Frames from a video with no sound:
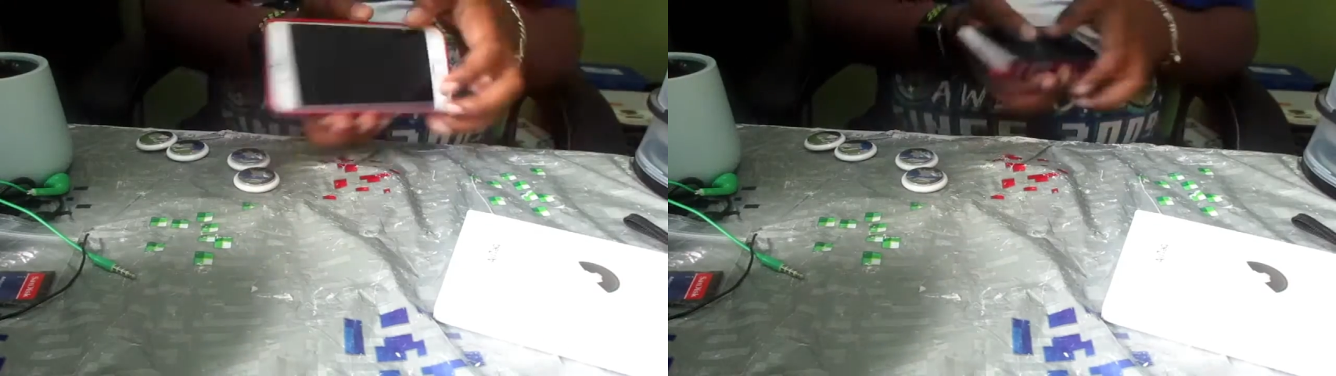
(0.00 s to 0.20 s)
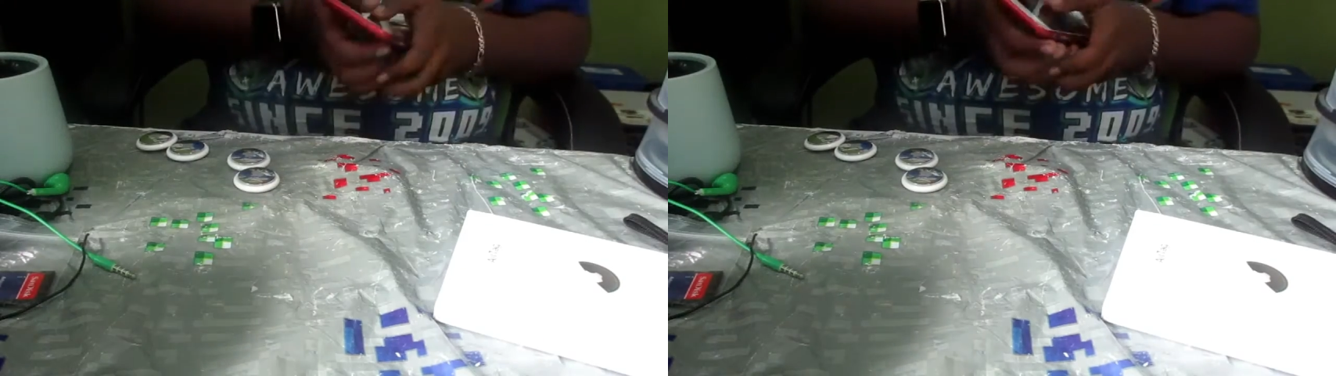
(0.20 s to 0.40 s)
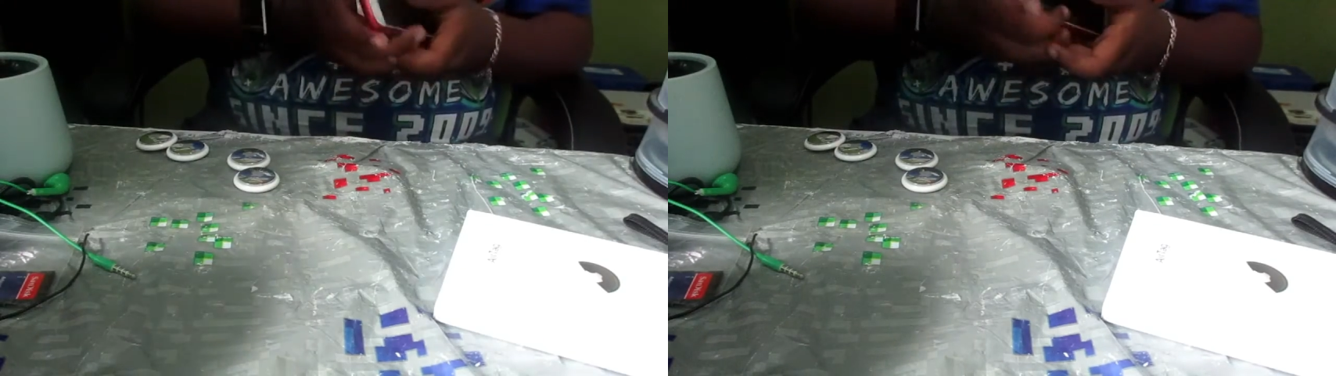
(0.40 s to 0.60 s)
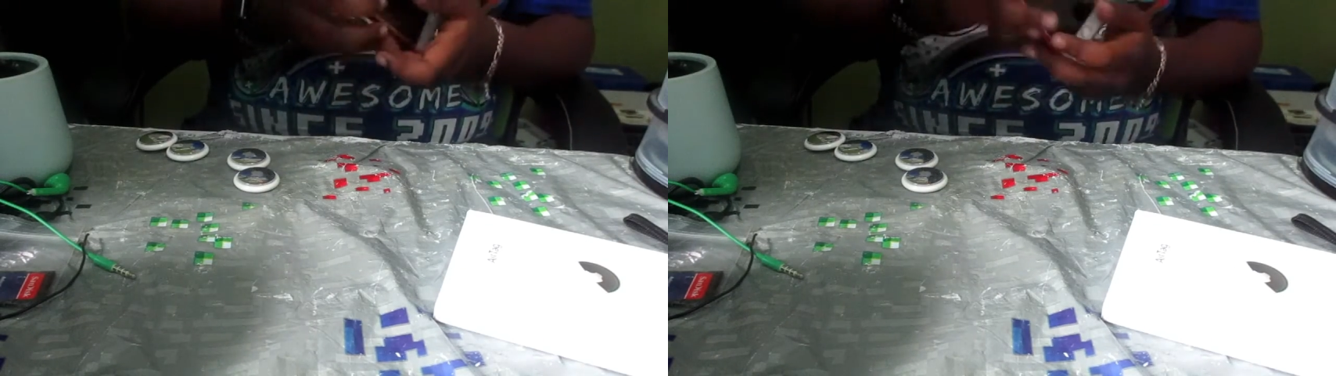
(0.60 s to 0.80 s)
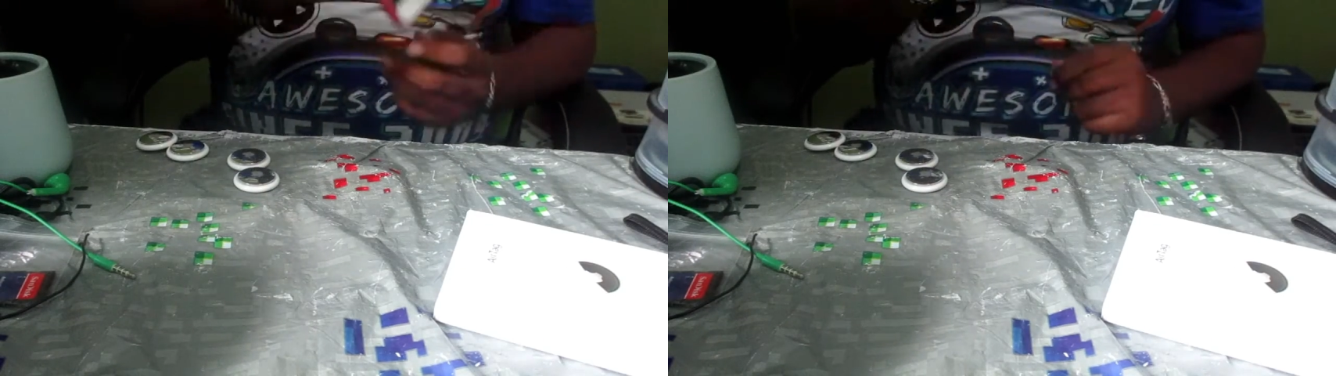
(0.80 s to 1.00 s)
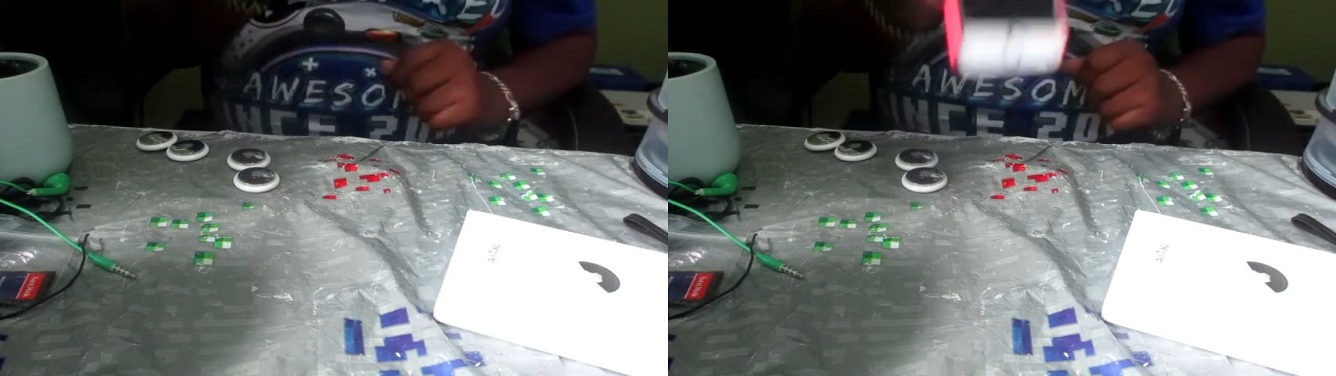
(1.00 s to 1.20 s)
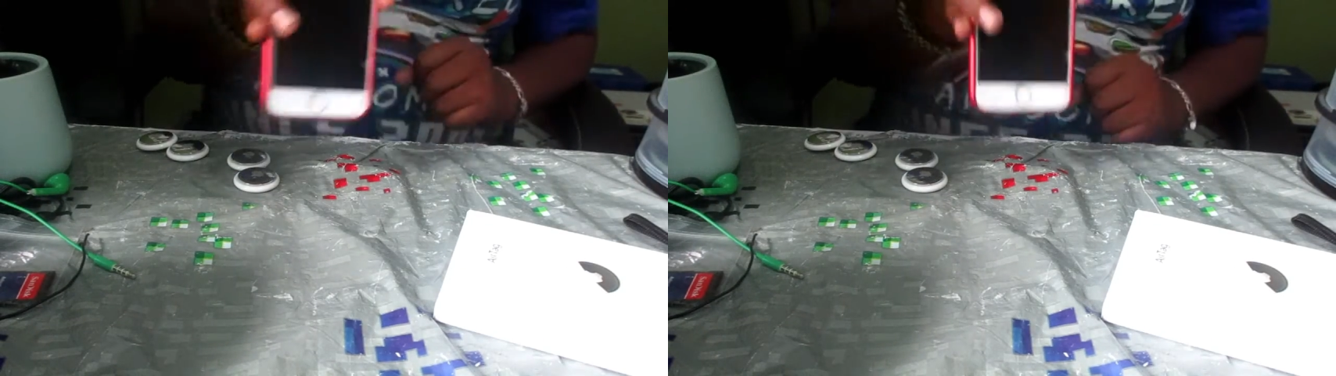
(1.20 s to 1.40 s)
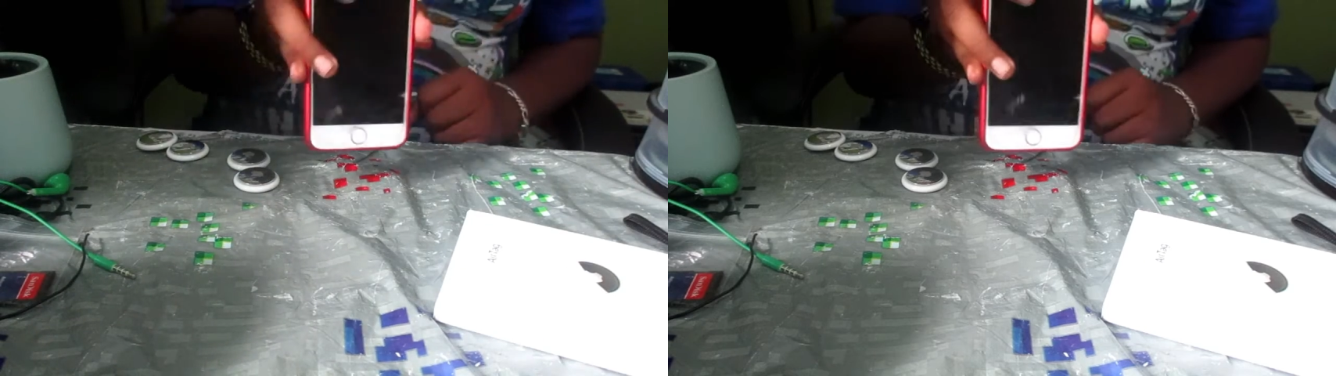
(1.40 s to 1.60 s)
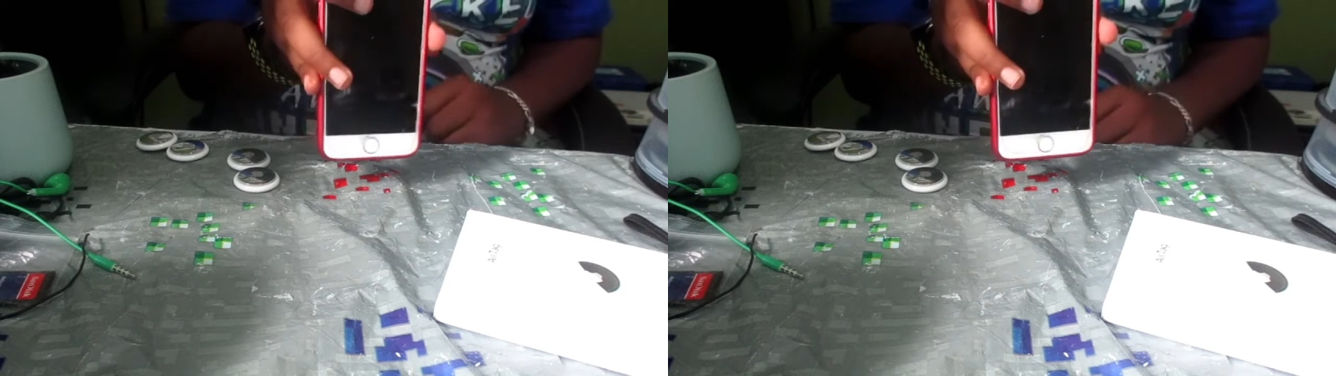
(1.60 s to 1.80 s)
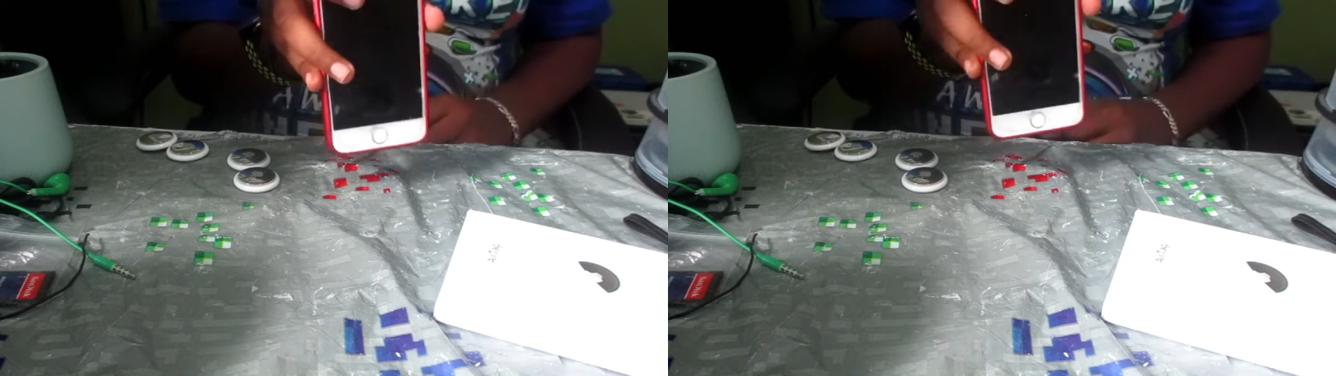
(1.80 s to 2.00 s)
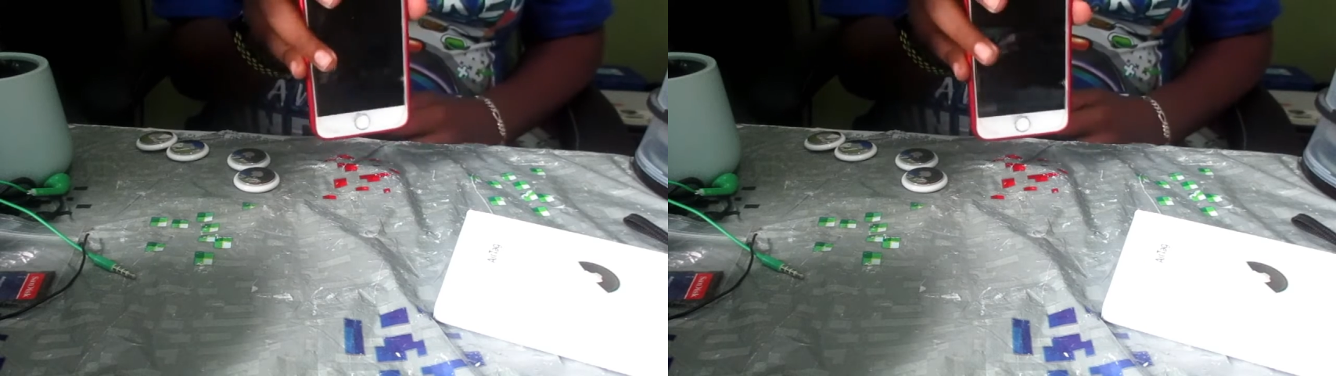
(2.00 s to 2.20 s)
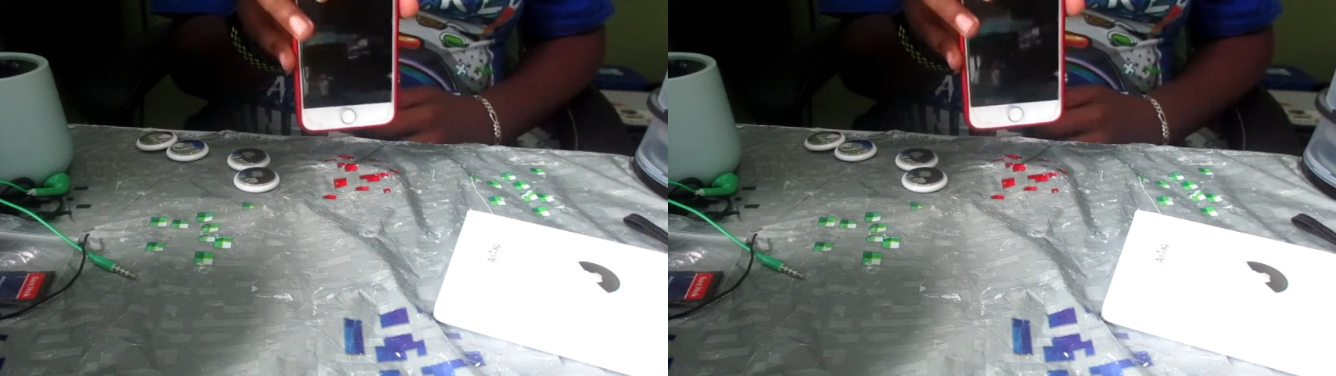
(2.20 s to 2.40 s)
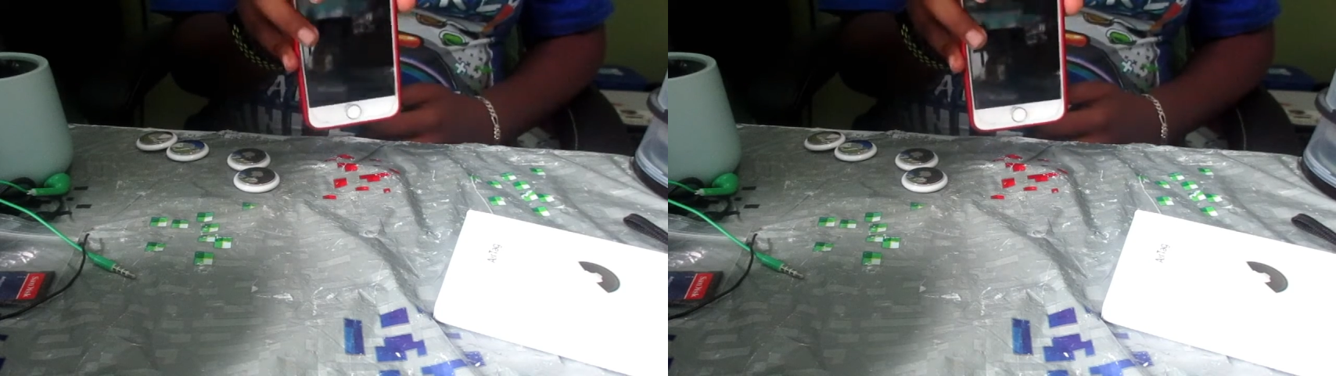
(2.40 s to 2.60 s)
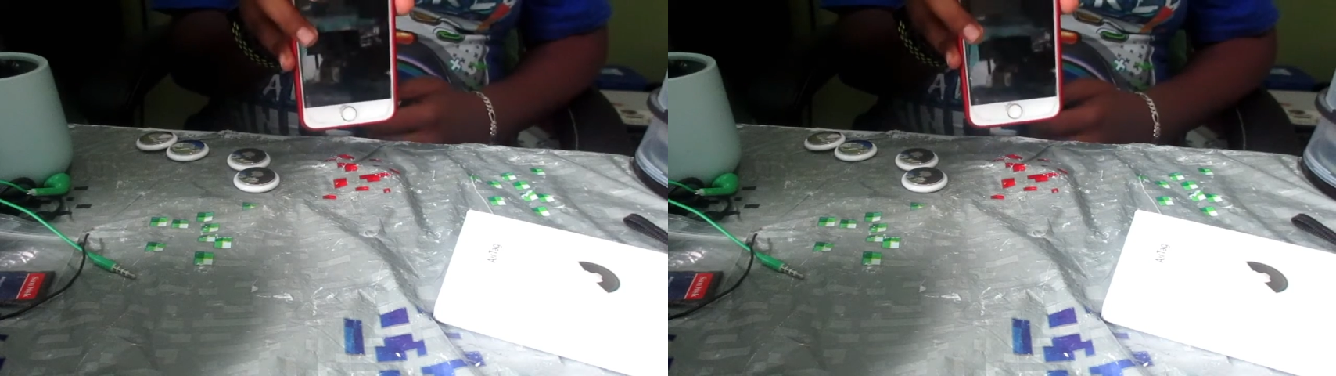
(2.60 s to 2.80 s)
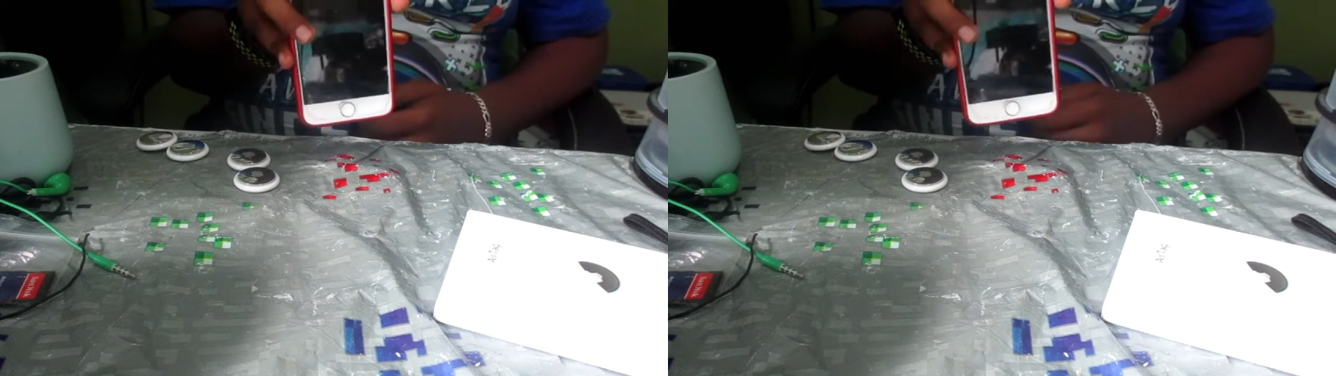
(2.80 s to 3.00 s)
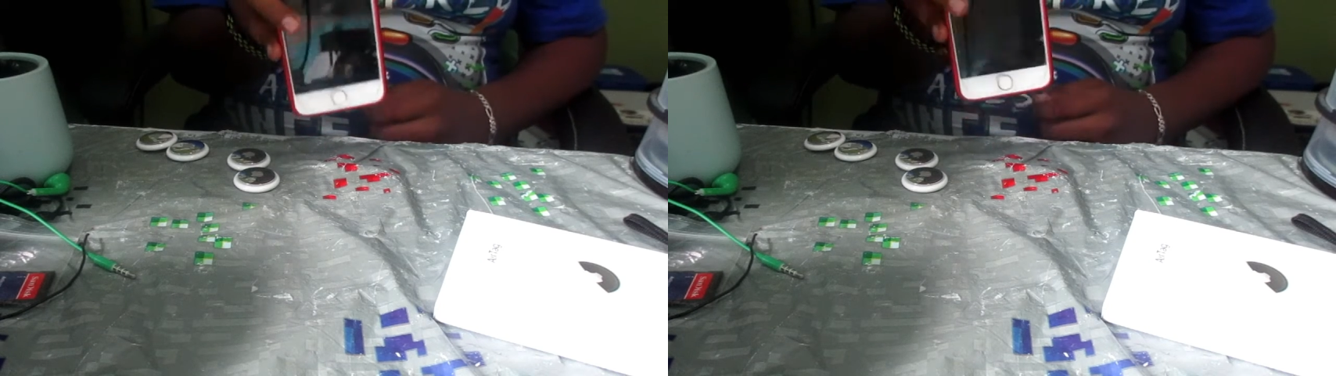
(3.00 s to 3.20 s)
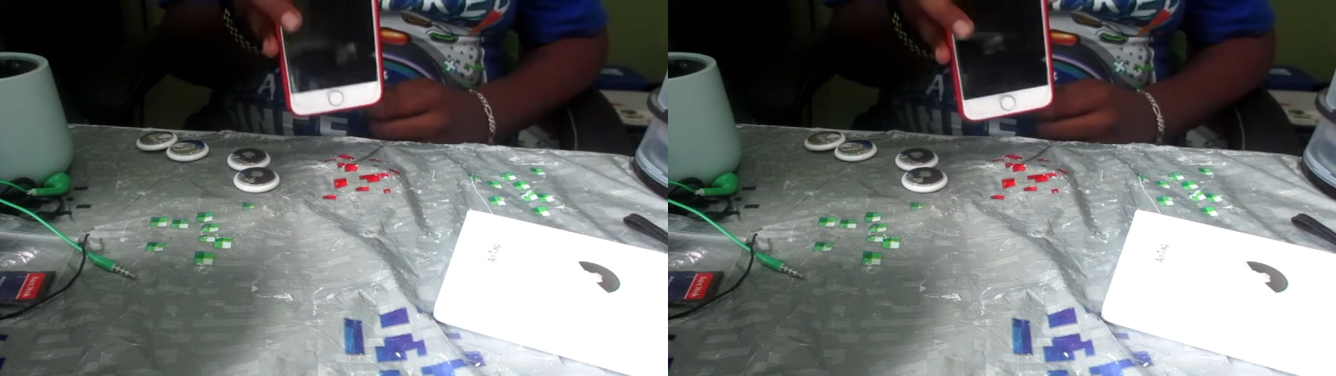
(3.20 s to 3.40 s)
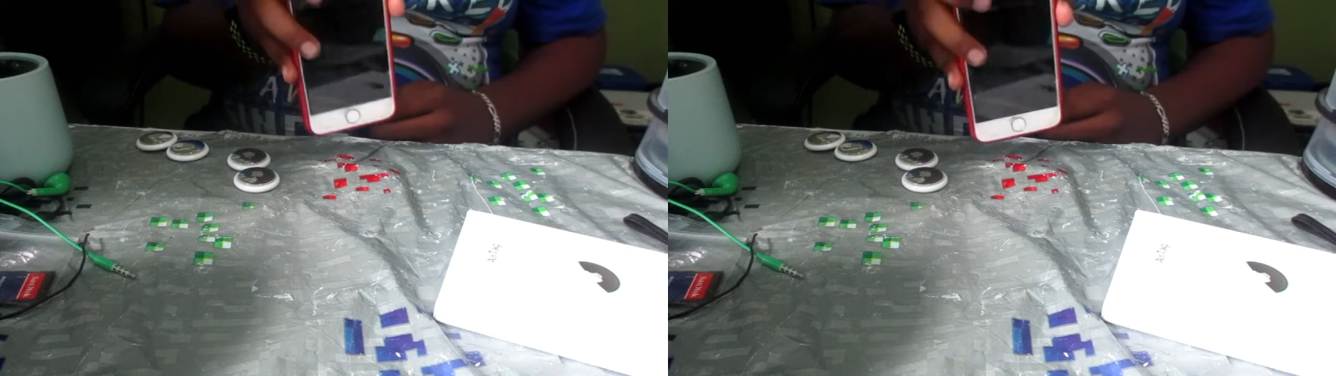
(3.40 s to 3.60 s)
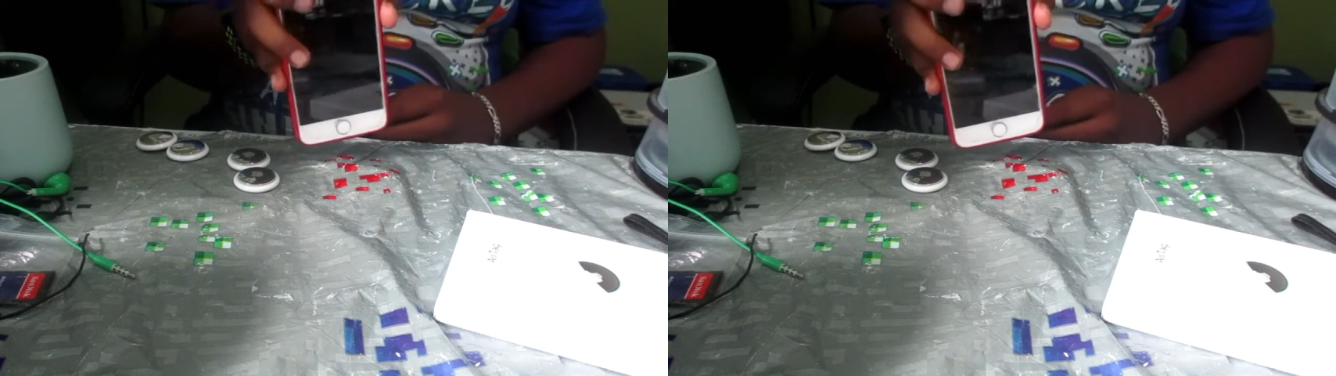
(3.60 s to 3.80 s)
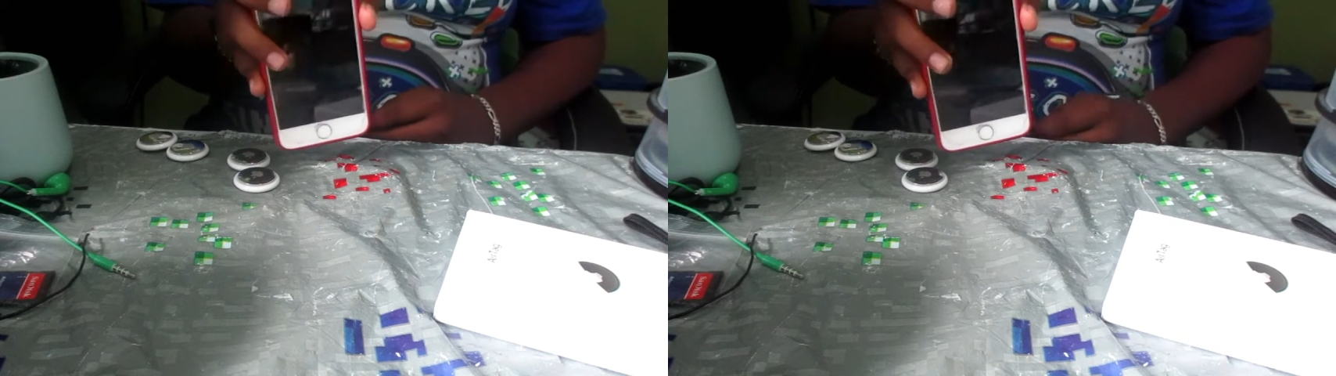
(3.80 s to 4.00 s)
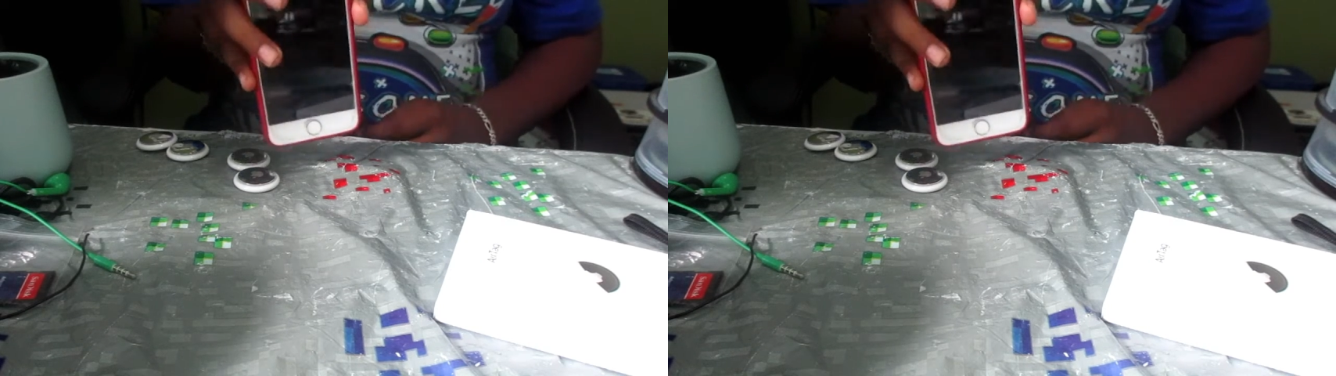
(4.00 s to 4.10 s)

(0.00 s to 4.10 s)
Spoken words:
[unreadable: no face in view]